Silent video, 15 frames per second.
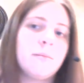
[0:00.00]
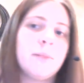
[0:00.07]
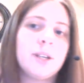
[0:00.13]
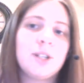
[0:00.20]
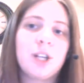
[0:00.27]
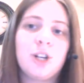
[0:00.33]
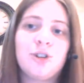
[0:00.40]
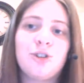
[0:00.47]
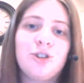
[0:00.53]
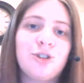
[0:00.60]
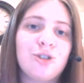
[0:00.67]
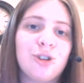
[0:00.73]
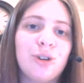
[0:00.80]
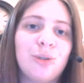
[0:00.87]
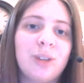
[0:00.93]

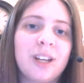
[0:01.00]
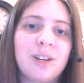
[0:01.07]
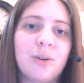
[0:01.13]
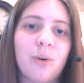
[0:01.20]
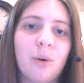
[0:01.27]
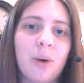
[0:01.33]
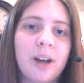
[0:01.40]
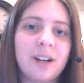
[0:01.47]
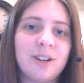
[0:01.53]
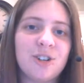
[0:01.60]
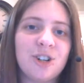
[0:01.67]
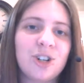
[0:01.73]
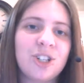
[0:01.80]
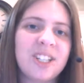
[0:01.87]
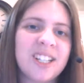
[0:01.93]
misconstrue. They don't quite
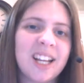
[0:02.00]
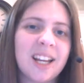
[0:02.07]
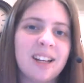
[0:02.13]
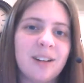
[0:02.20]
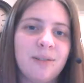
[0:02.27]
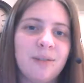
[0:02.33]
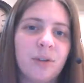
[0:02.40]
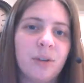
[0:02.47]
understand it